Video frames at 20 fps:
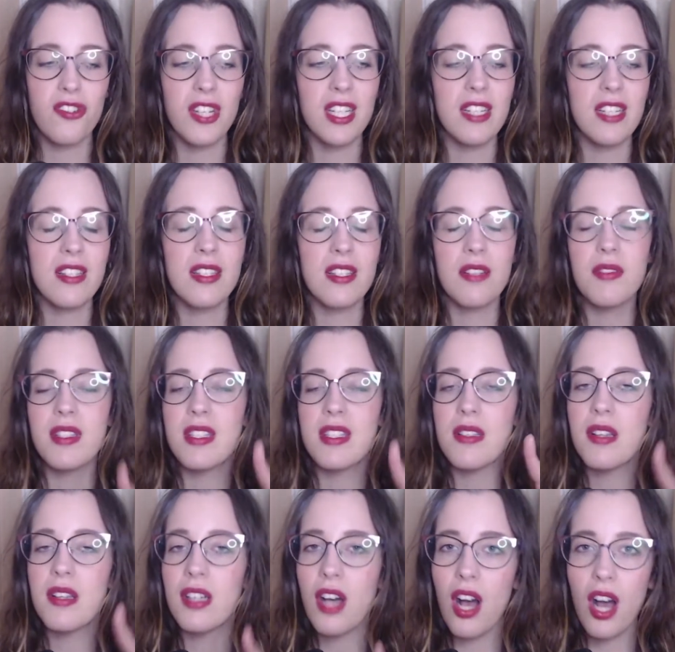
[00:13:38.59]
So it's
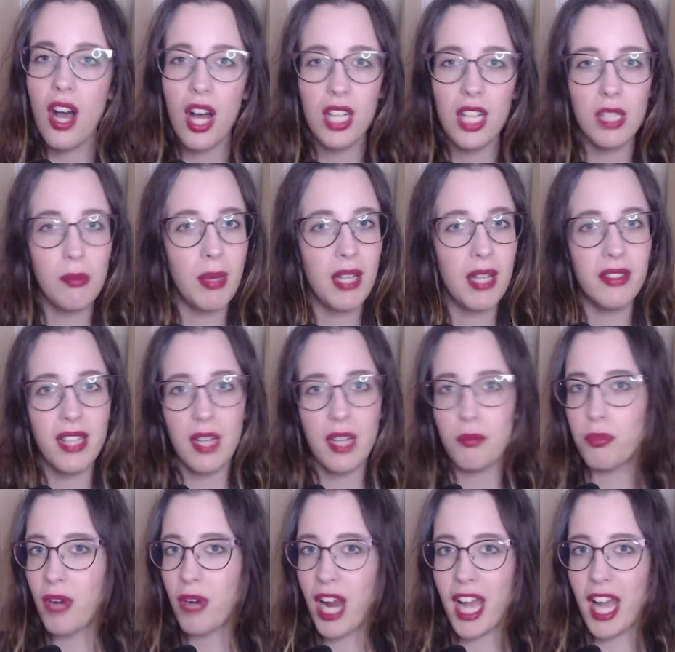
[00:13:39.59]
all about that
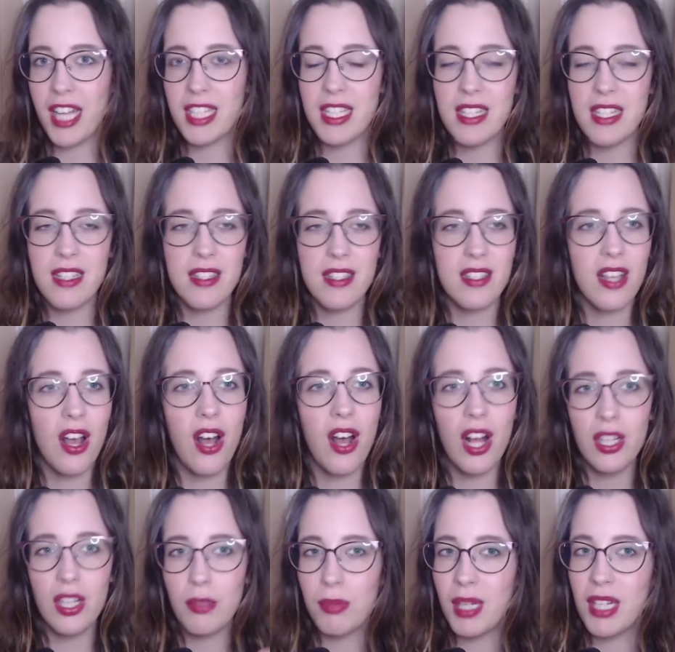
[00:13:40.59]
practice, all
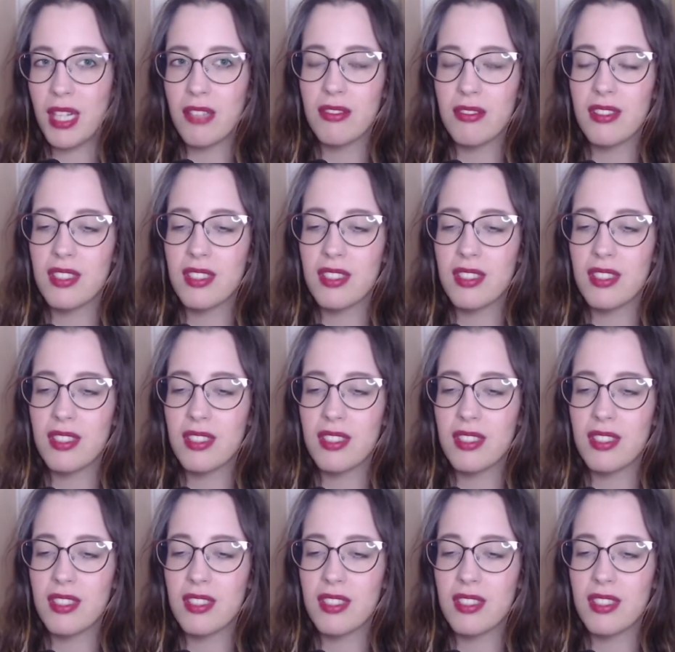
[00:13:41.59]
about